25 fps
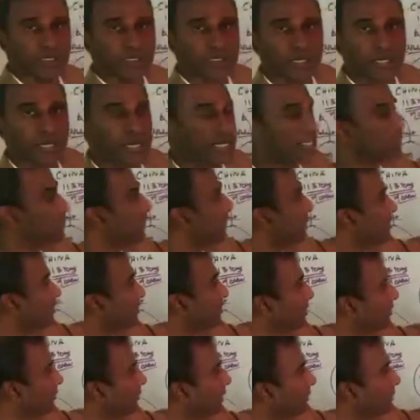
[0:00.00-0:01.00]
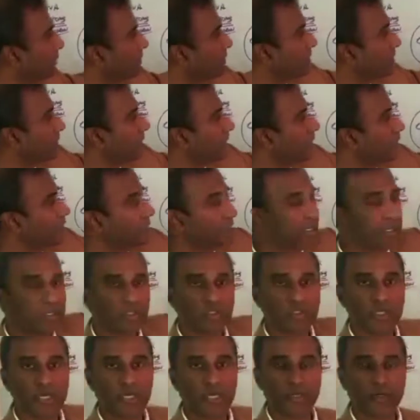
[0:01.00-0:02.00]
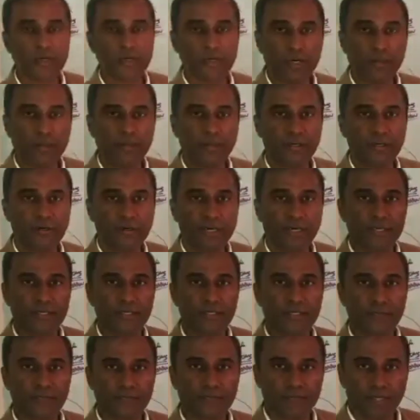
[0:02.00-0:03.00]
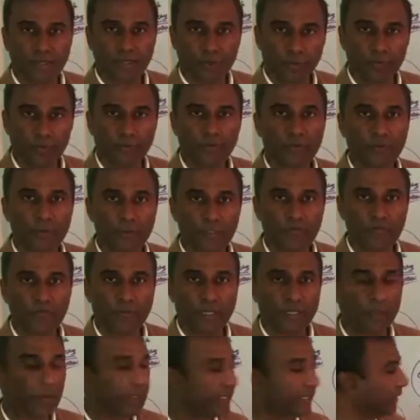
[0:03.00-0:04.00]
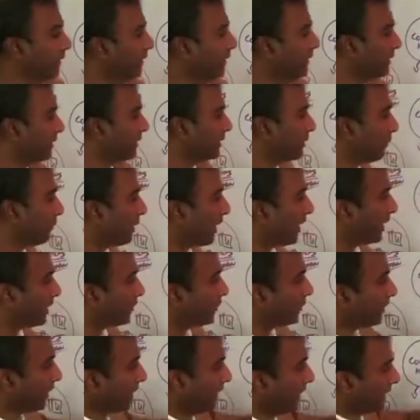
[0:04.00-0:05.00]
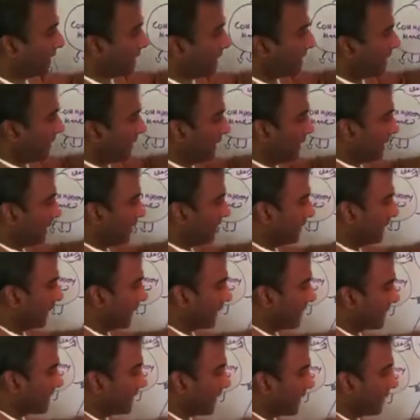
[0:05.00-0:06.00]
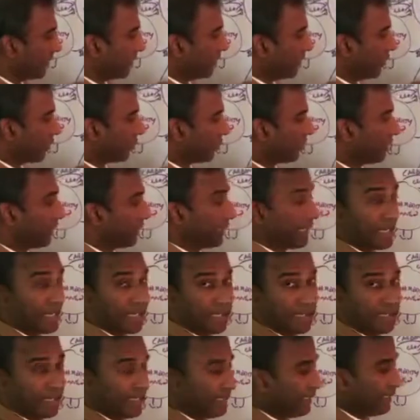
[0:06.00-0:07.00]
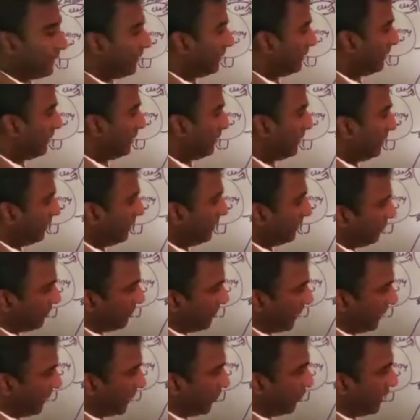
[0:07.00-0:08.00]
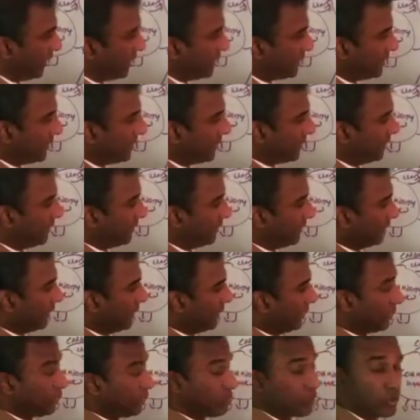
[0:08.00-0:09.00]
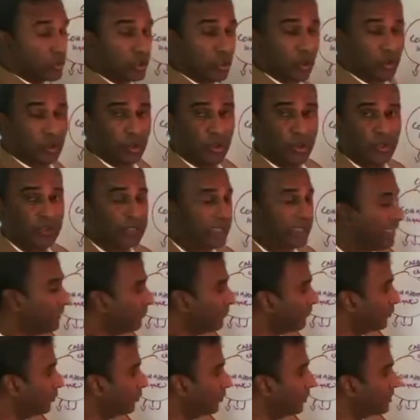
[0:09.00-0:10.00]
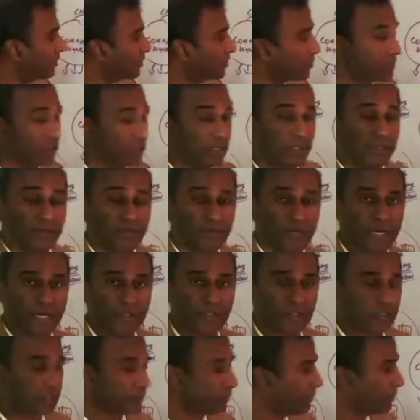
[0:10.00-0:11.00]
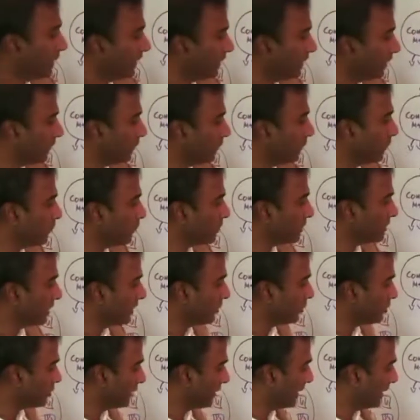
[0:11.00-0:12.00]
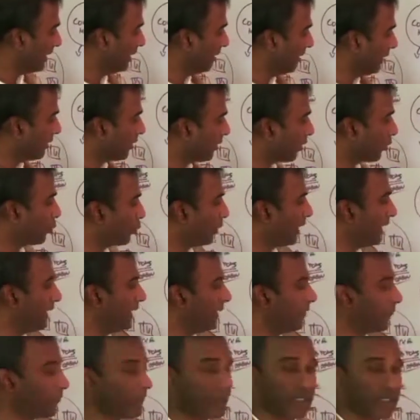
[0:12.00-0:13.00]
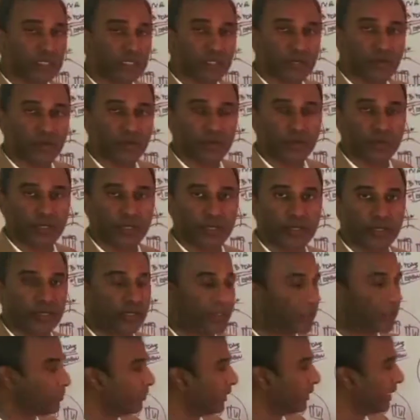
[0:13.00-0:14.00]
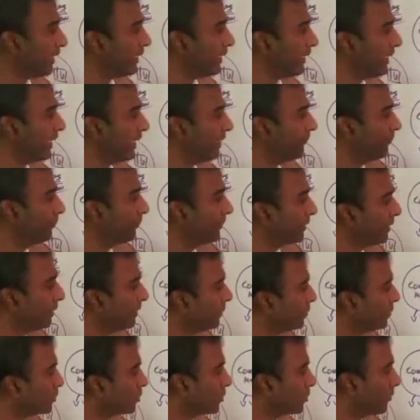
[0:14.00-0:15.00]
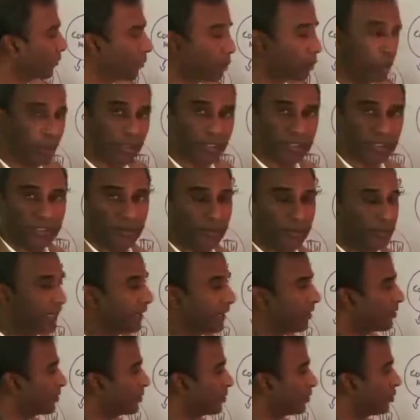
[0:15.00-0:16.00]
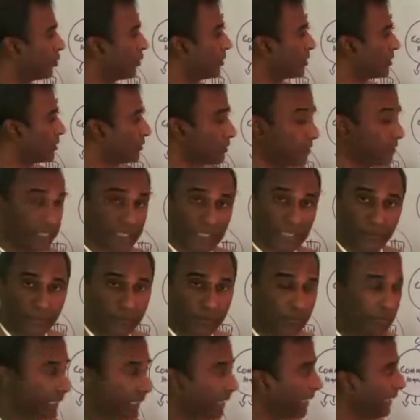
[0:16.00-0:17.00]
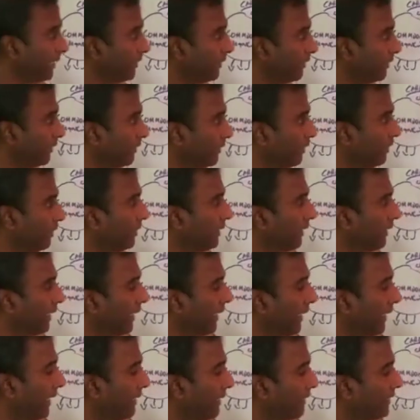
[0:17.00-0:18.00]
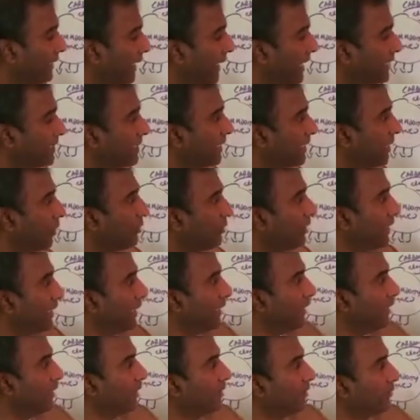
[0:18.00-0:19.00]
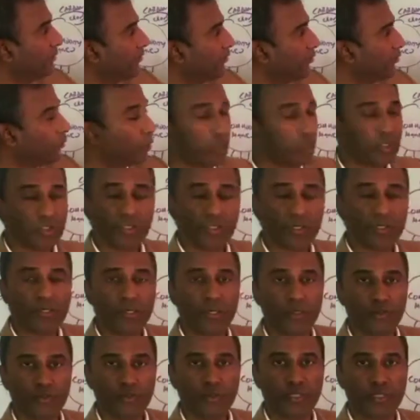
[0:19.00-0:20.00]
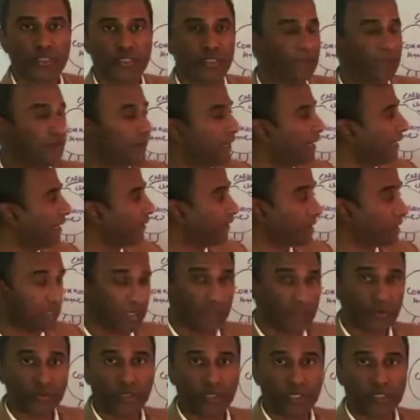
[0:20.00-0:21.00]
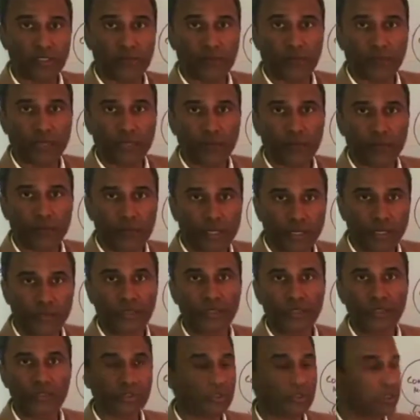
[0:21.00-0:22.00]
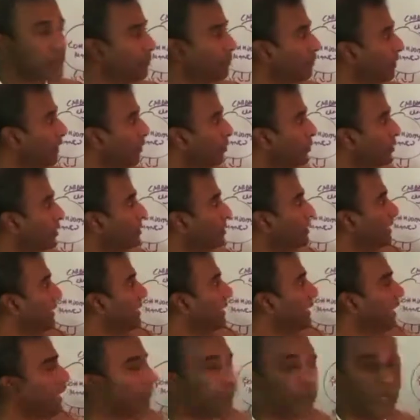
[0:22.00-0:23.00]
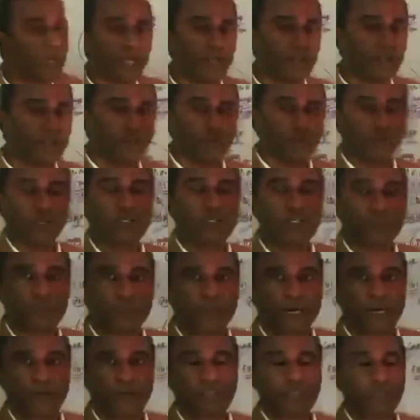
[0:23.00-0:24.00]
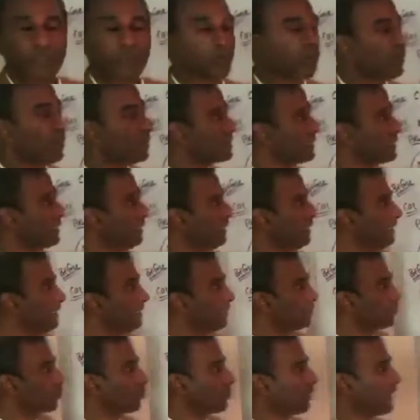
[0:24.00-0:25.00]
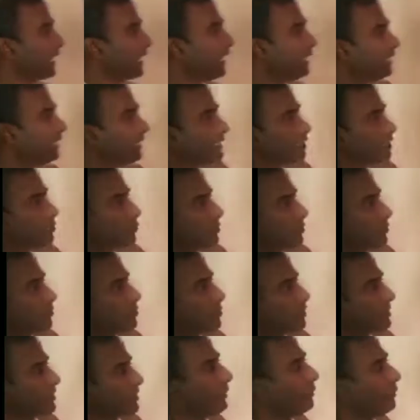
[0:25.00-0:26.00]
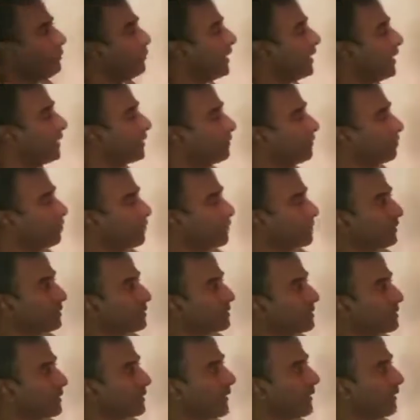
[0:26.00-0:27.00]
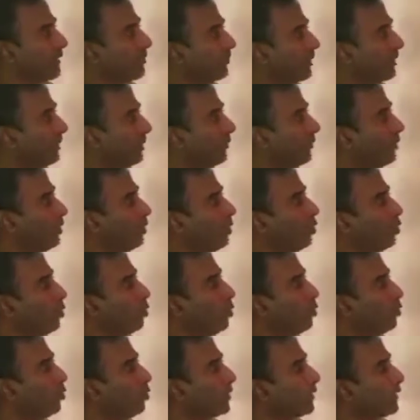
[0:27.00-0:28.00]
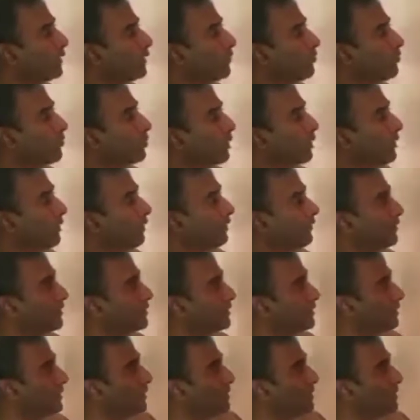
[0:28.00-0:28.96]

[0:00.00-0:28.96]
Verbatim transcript: these guys because they're going to be able to sell China carbon credits. I hope everyone's following. The bottom line is these set of 190, in many ways, uh, so-called influencers and advisors, many of them essentially are waiting for this $100 billion payday supported the Paris Accords because they're going to be paid, and that's how they forced their countries' advi- uh, countries' prime ministers and people to say, "Yeah, we got to join this Paris Accords." The reality is, when you step back and look at this diagram, who really profits